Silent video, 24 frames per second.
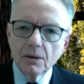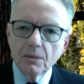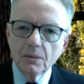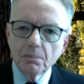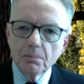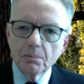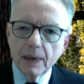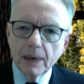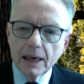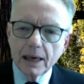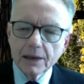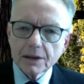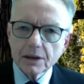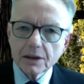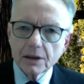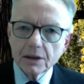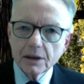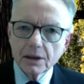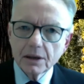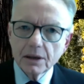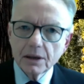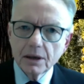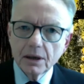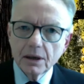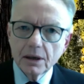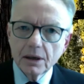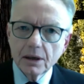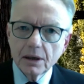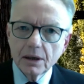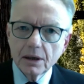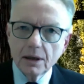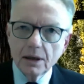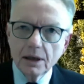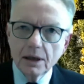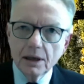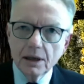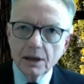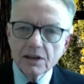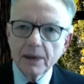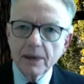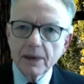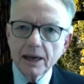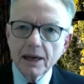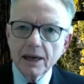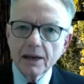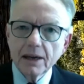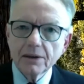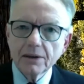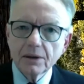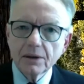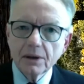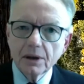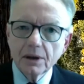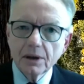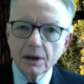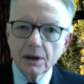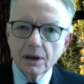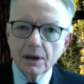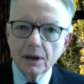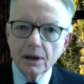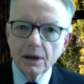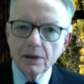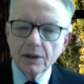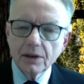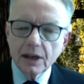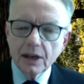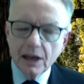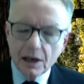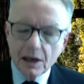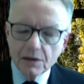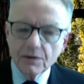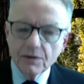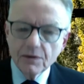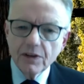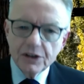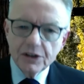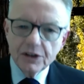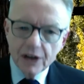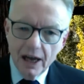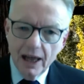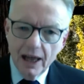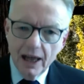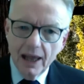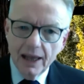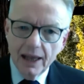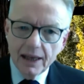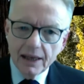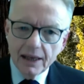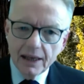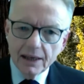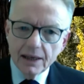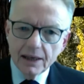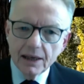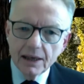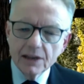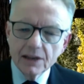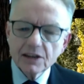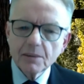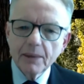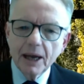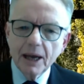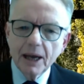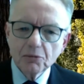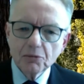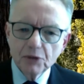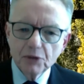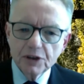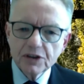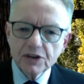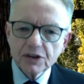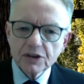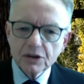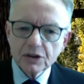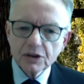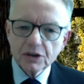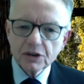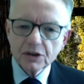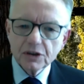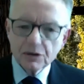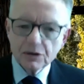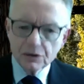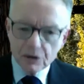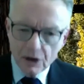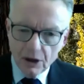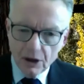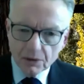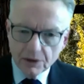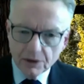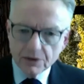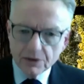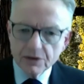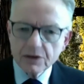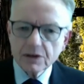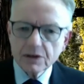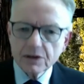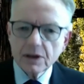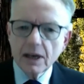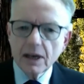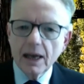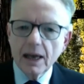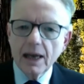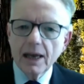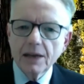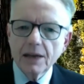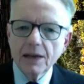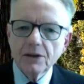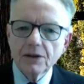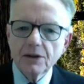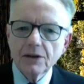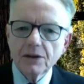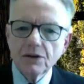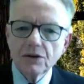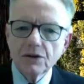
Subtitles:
But it is about, at the end of the day, it's about risk tolerance, and